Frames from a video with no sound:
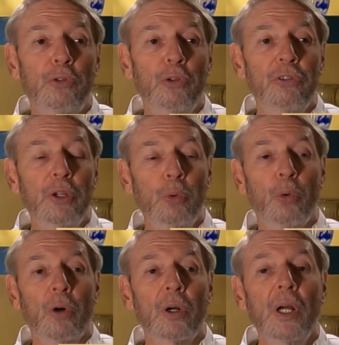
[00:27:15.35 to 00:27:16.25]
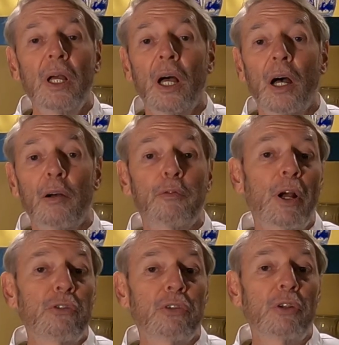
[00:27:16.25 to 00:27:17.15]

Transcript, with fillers: sushi, or uh, fresh